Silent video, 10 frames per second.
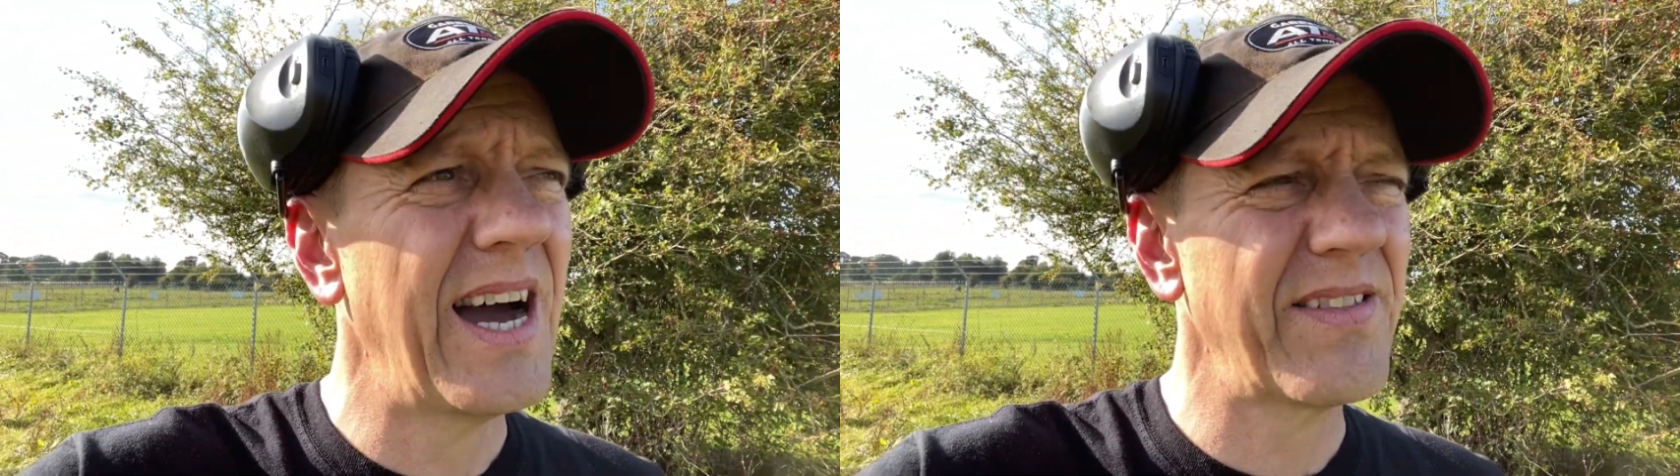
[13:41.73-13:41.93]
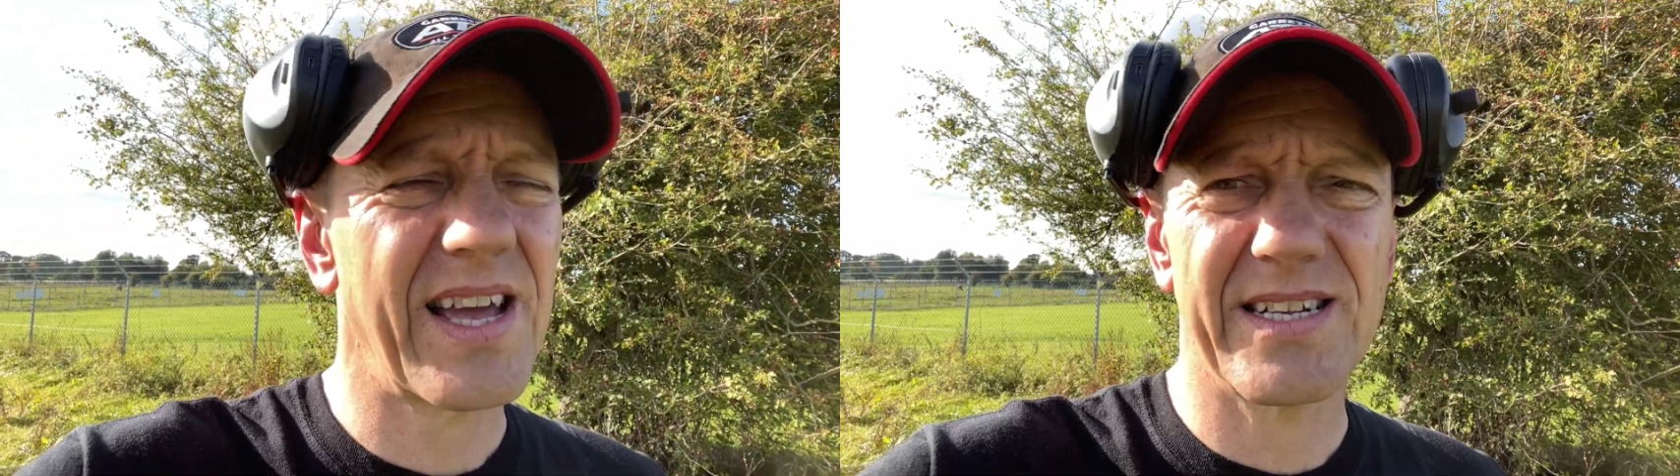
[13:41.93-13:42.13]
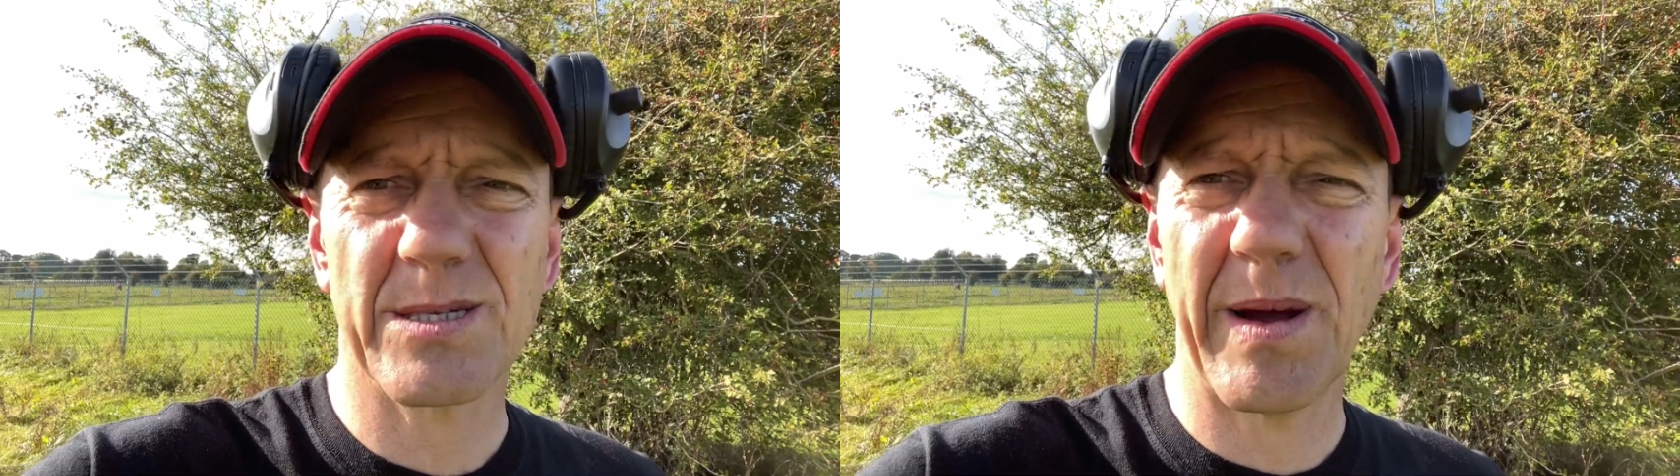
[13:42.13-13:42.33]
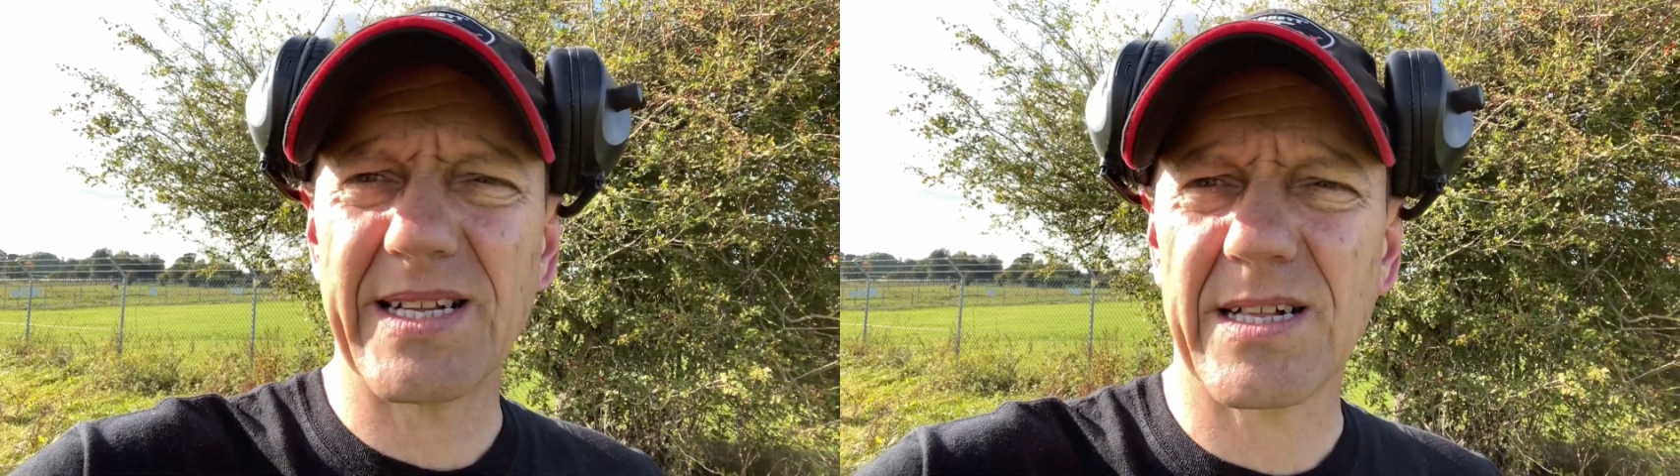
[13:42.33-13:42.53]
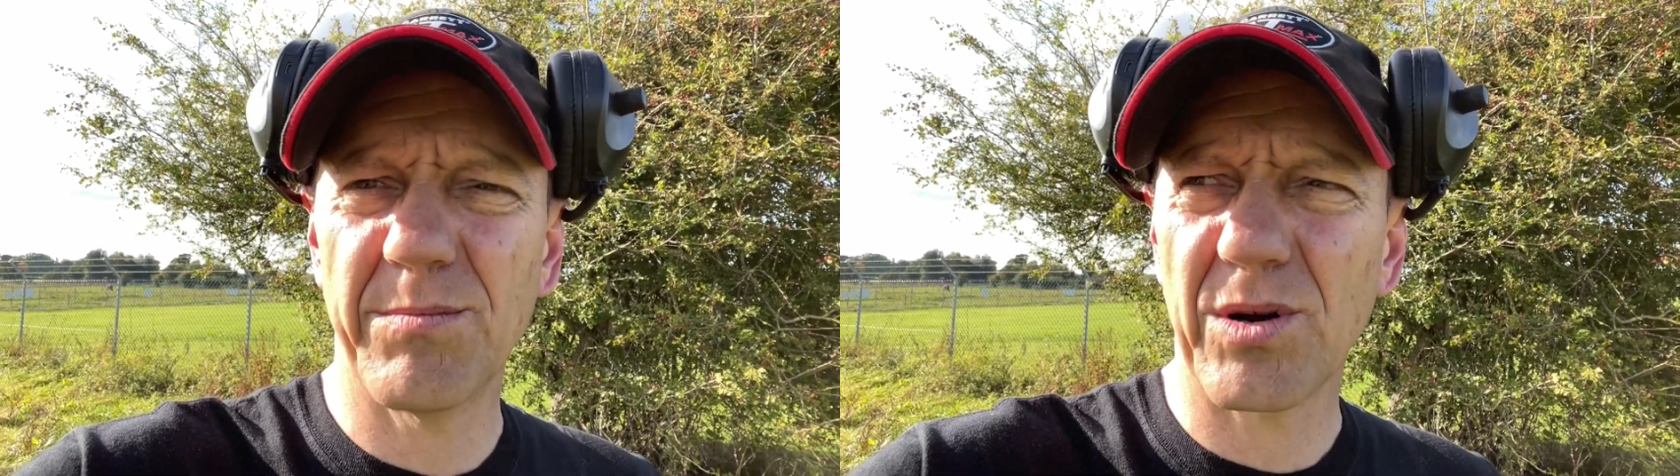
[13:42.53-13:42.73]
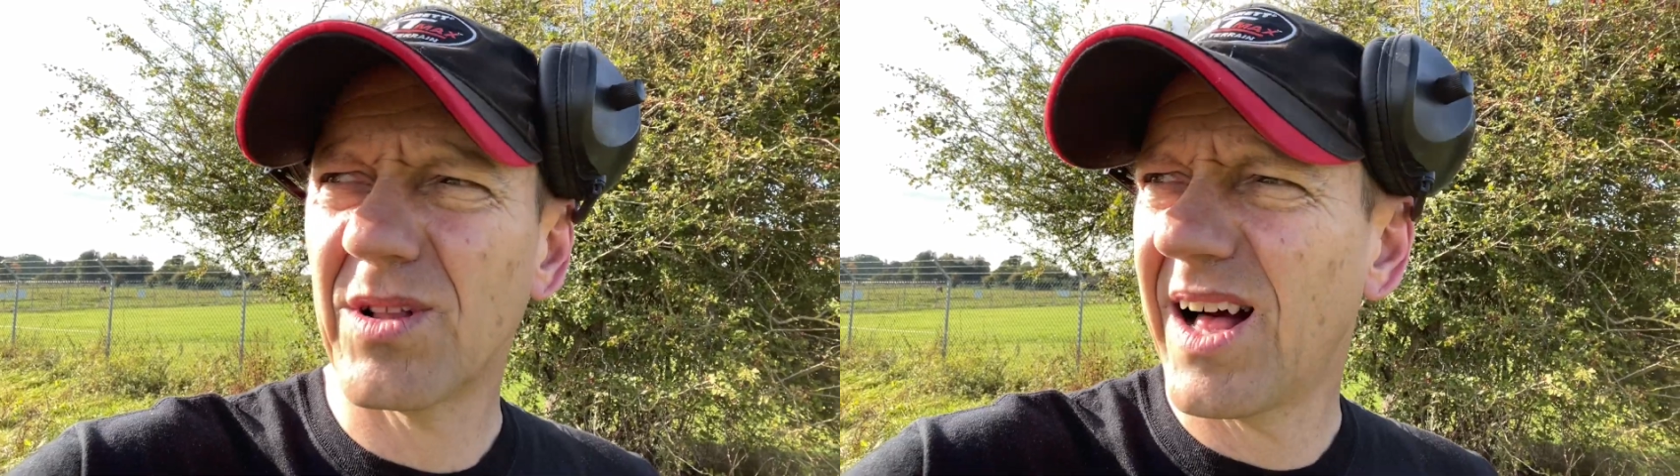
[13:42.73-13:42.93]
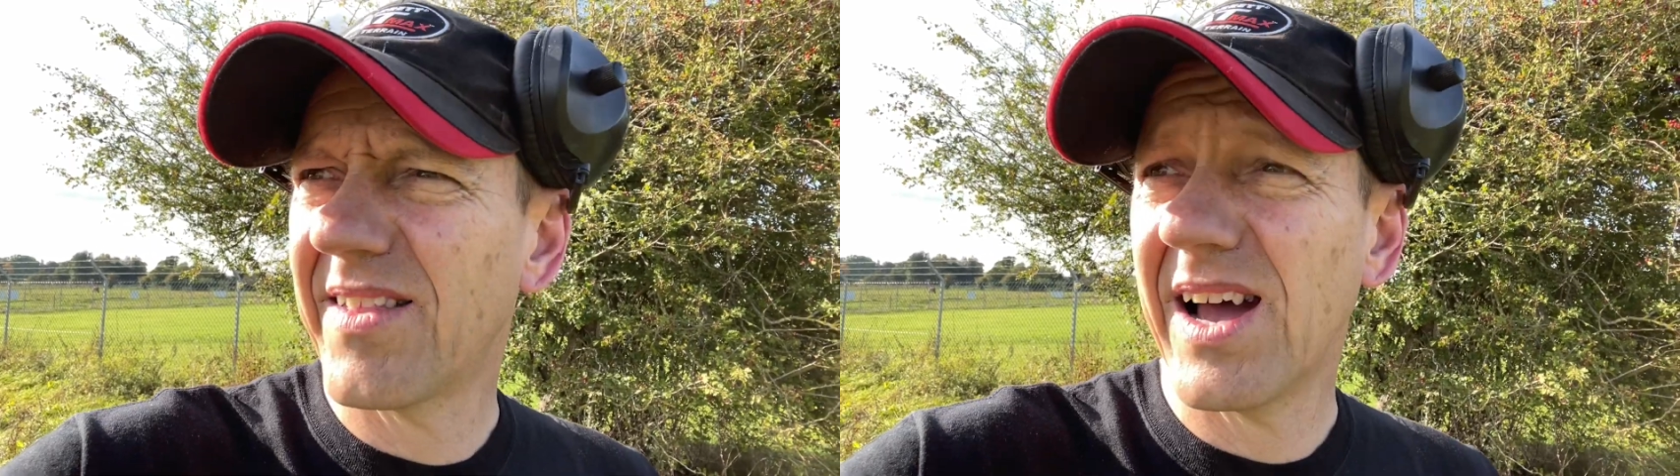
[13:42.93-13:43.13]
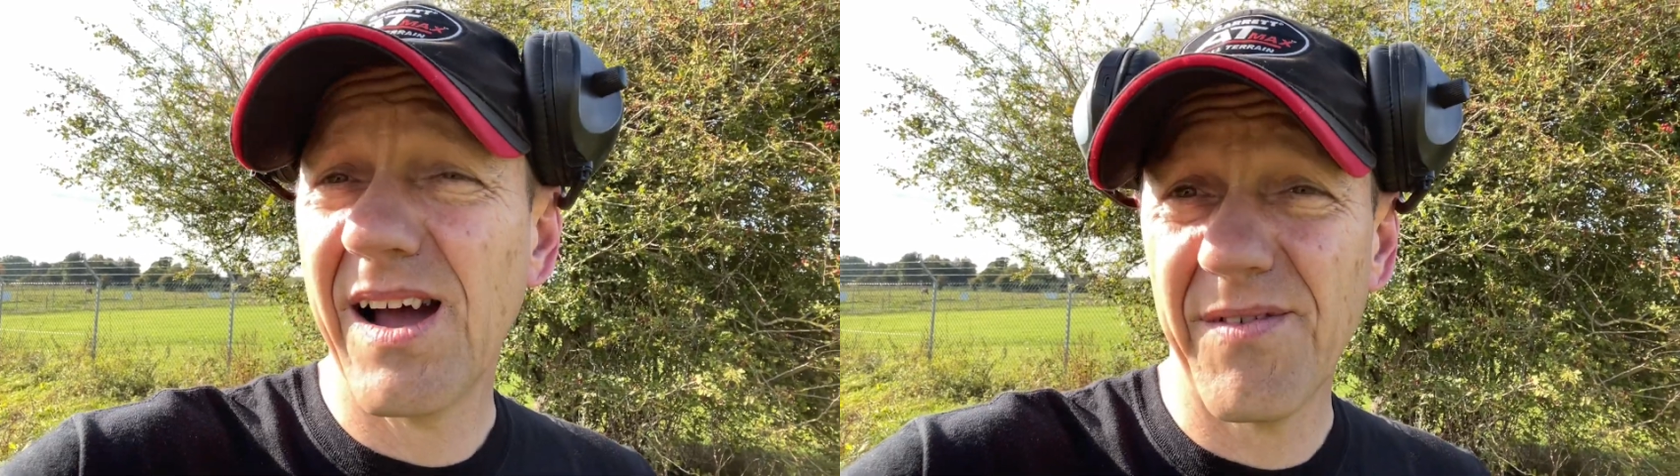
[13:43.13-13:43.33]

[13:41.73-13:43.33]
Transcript: think I had a spectacle buckle out of there.